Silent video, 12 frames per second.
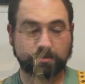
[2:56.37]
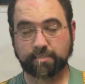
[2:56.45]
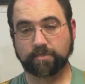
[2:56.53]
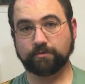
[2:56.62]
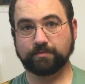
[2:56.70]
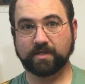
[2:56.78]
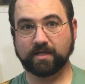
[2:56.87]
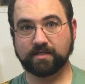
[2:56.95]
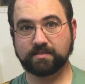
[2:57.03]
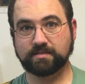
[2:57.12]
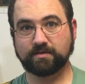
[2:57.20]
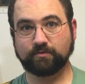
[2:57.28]
Also,
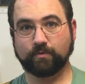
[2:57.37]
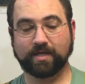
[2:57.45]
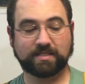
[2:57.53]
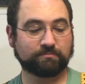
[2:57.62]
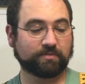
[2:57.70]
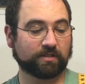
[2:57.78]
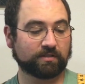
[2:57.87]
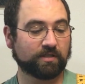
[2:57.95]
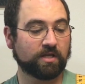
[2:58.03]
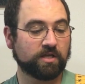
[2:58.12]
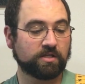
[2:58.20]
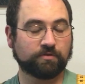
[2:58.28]
because of the way it's
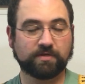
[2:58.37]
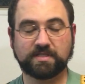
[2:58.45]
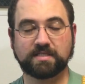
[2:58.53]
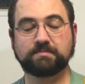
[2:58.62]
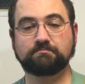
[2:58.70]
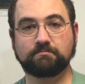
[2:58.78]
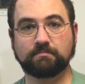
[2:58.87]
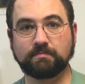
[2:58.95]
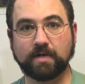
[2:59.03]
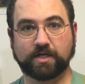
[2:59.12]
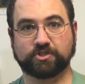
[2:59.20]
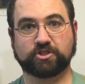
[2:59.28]
built, this is
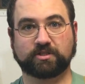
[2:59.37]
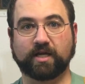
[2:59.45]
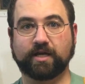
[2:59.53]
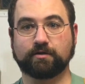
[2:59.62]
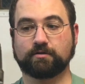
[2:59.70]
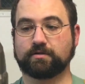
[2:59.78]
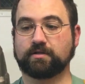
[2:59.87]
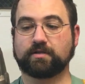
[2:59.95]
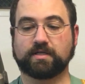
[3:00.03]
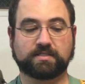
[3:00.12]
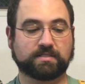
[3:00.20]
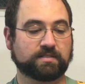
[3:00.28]
much lighter
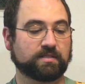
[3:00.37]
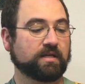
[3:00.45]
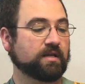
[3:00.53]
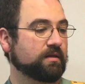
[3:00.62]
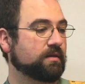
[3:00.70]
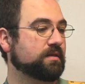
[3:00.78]
than this.